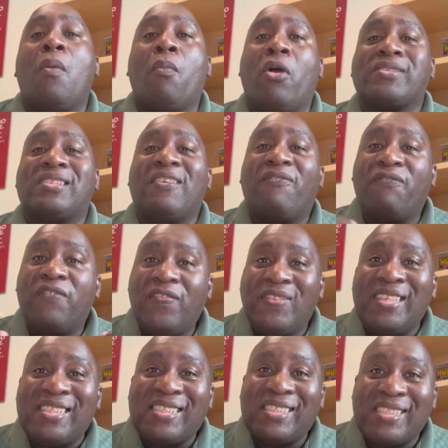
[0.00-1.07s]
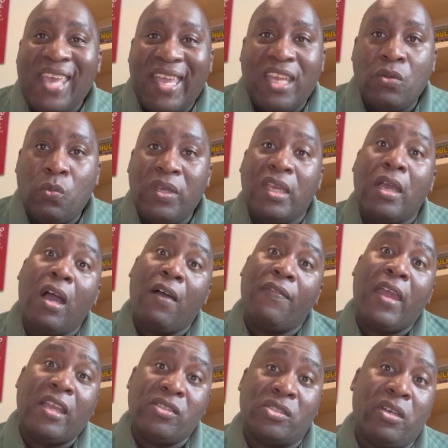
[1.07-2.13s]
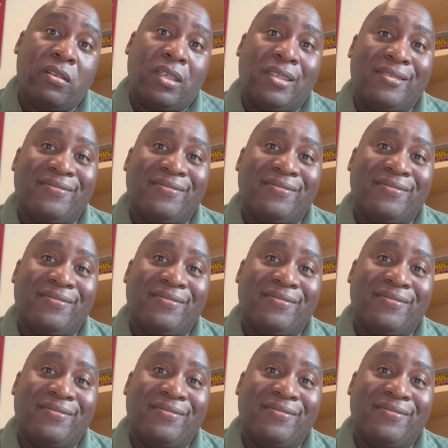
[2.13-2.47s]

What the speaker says: marks the 52nd week of that journey.